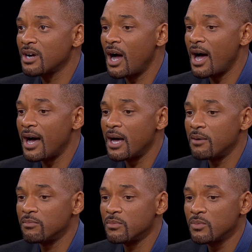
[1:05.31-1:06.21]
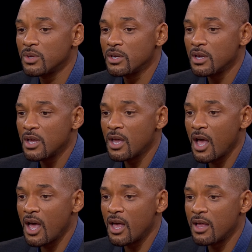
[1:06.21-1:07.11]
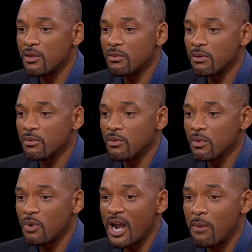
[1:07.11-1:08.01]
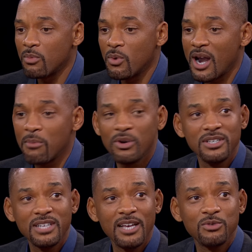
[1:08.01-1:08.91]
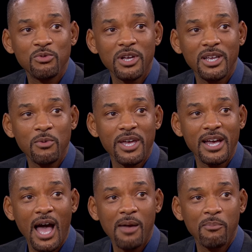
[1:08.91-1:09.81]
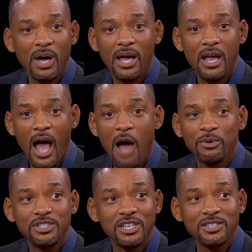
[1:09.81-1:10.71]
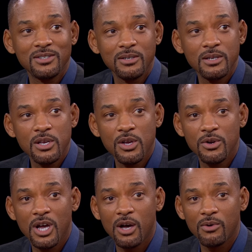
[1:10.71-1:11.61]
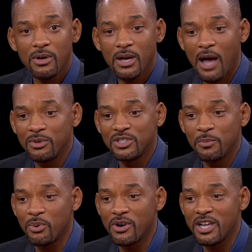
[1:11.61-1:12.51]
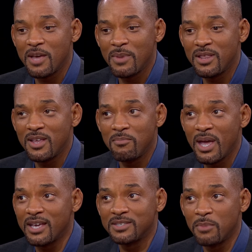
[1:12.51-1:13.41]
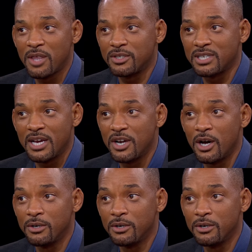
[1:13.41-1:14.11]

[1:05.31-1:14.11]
Um, uh, what I'm what I'm going to say is really weak, but I would just you know I would support him and then make his mother say no.